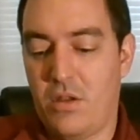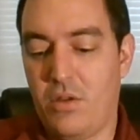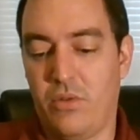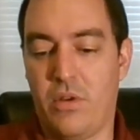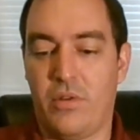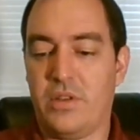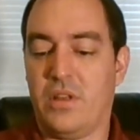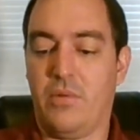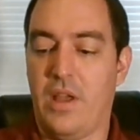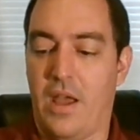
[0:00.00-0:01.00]
you'll notice
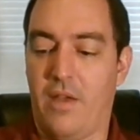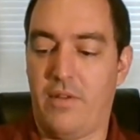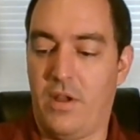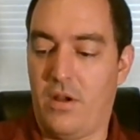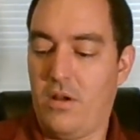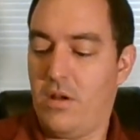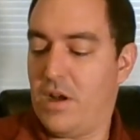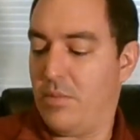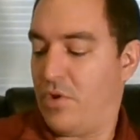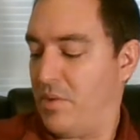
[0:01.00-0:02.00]
that we have here,
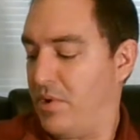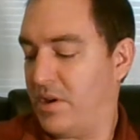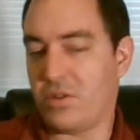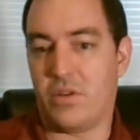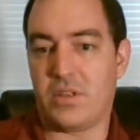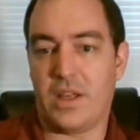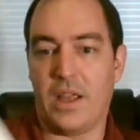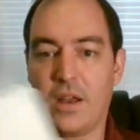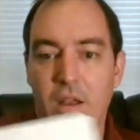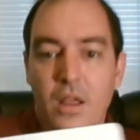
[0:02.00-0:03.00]
I'll try to put it as close as I
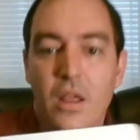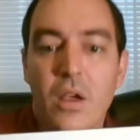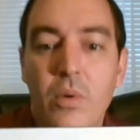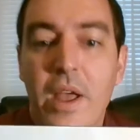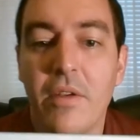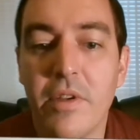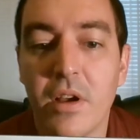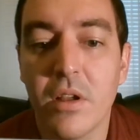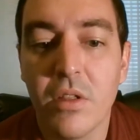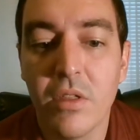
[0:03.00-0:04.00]
can, we have
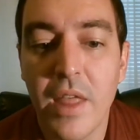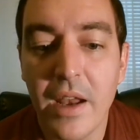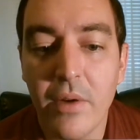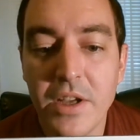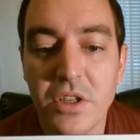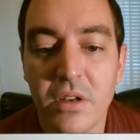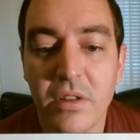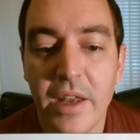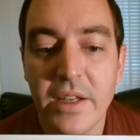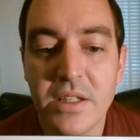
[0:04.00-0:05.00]
here that equation.
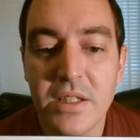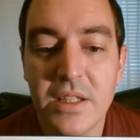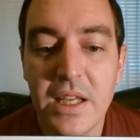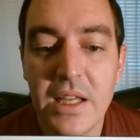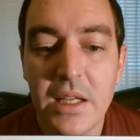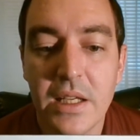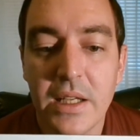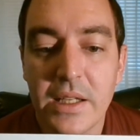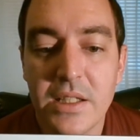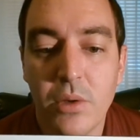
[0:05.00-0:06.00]
That is T
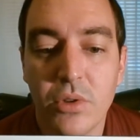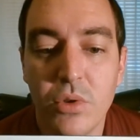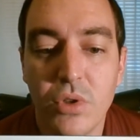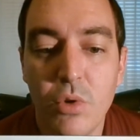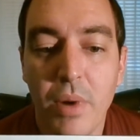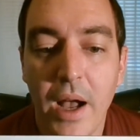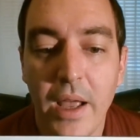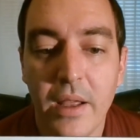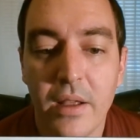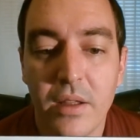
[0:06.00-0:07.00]
is equal to 2
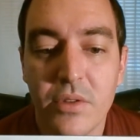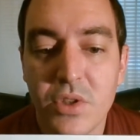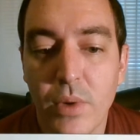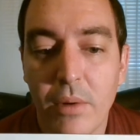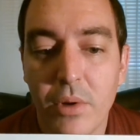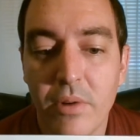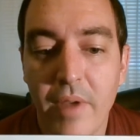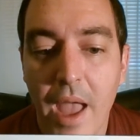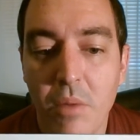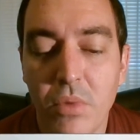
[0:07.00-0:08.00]
pi, the square root of
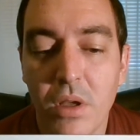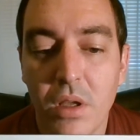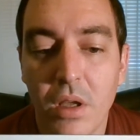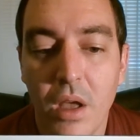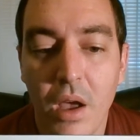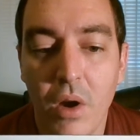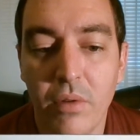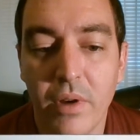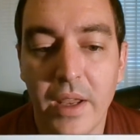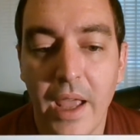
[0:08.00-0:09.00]
M
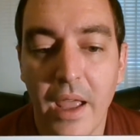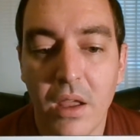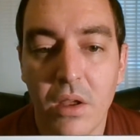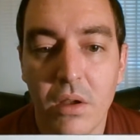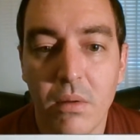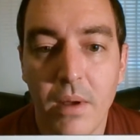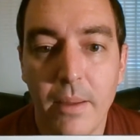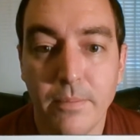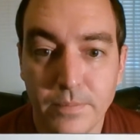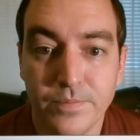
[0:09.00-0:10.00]
over K. Okay.
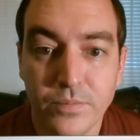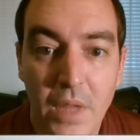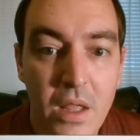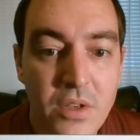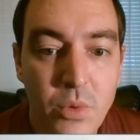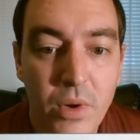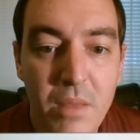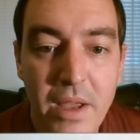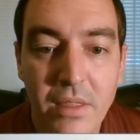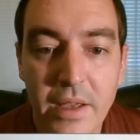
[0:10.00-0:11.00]
So one of the
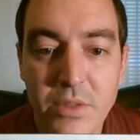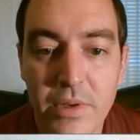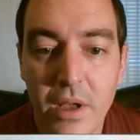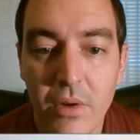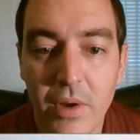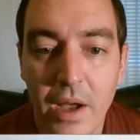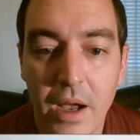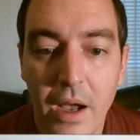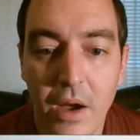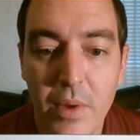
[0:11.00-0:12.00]
main things we
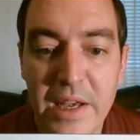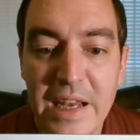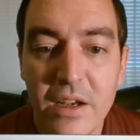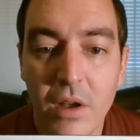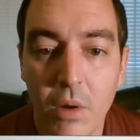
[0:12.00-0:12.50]
need to know